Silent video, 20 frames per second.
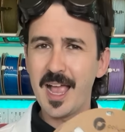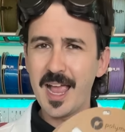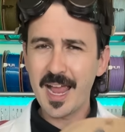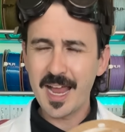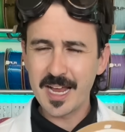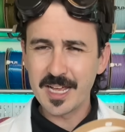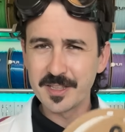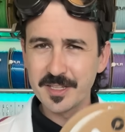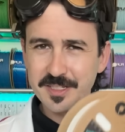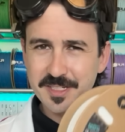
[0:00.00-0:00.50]

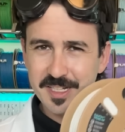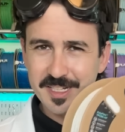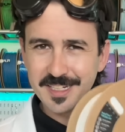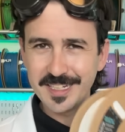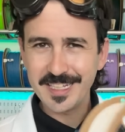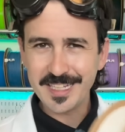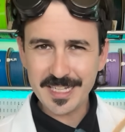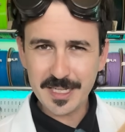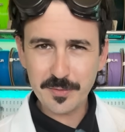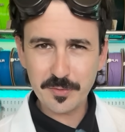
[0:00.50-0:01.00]
And this
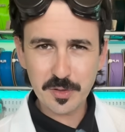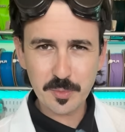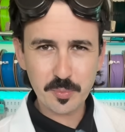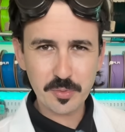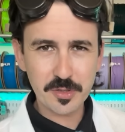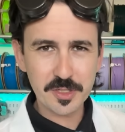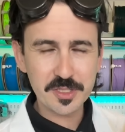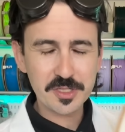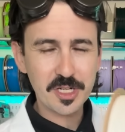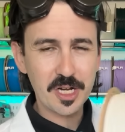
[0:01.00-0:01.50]
can even
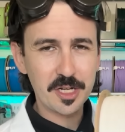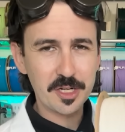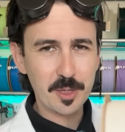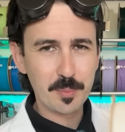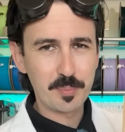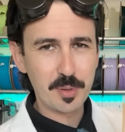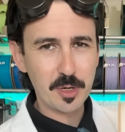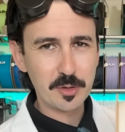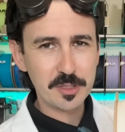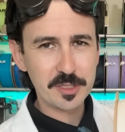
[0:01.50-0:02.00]
print on a
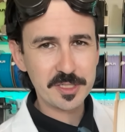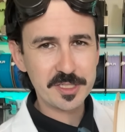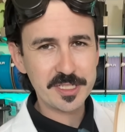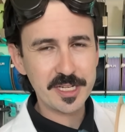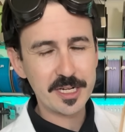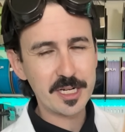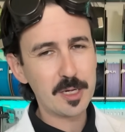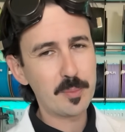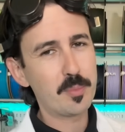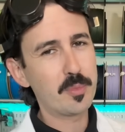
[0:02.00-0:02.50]
Bowden
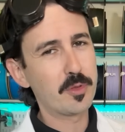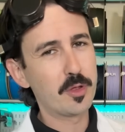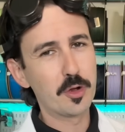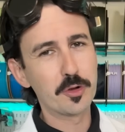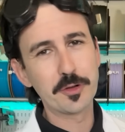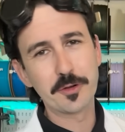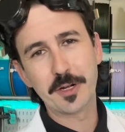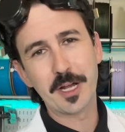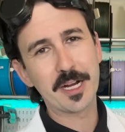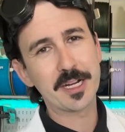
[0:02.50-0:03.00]
setup, though
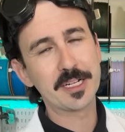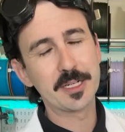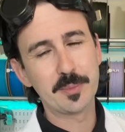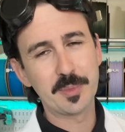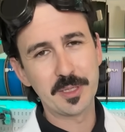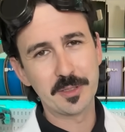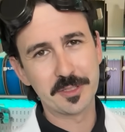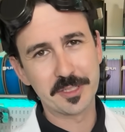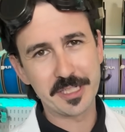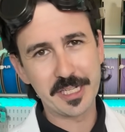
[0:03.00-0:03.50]
you're not gonna
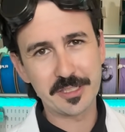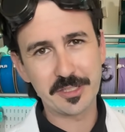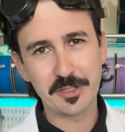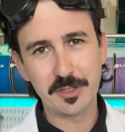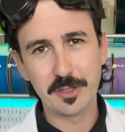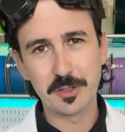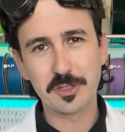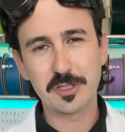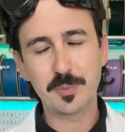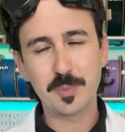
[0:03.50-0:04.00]
be able to get to
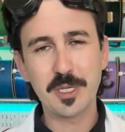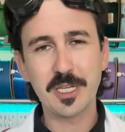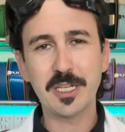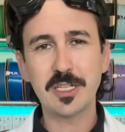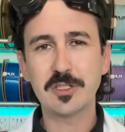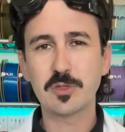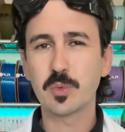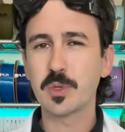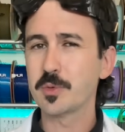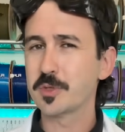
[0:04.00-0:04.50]
those
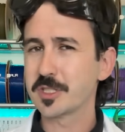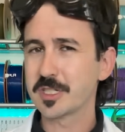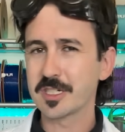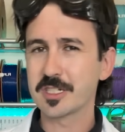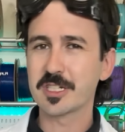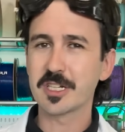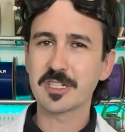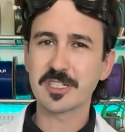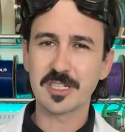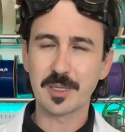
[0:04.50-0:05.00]
speeds. We would
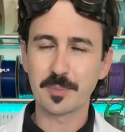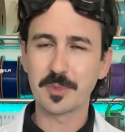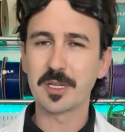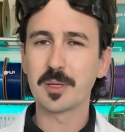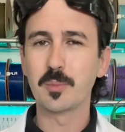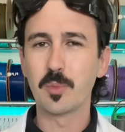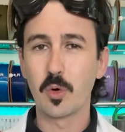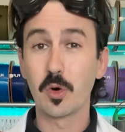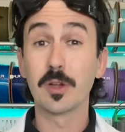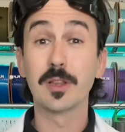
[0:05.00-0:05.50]
suggest
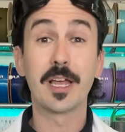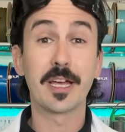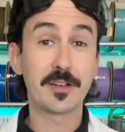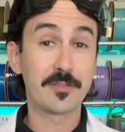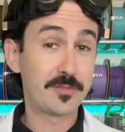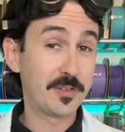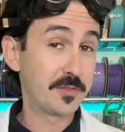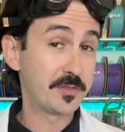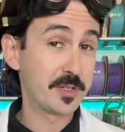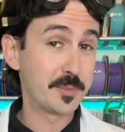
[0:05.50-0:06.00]
something more
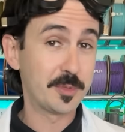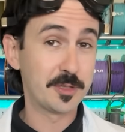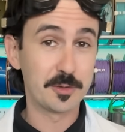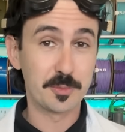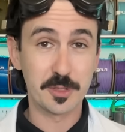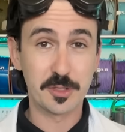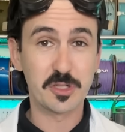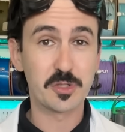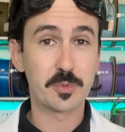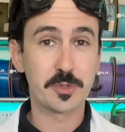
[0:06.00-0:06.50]
like 50
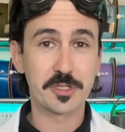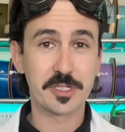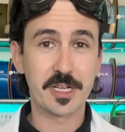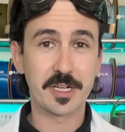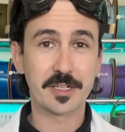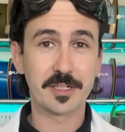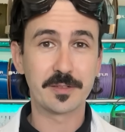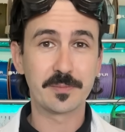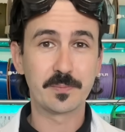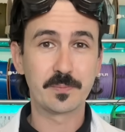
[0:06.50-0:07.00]
millimeters per
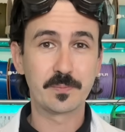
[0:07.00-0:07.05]
second.